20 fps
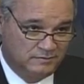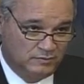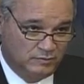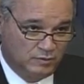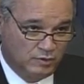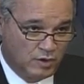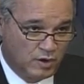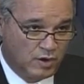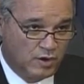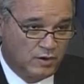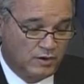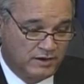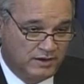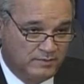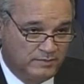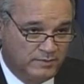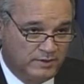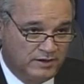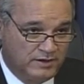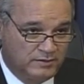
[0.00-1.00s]
long
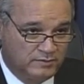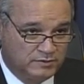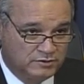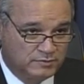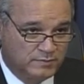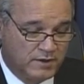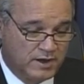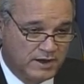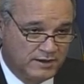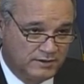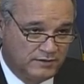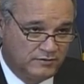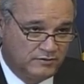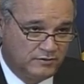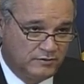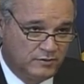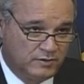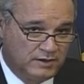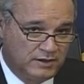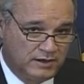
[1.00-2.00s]
in being responded
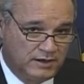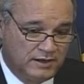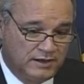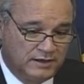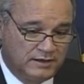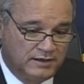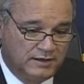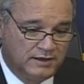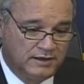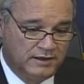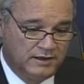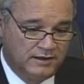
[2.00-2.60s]
to, and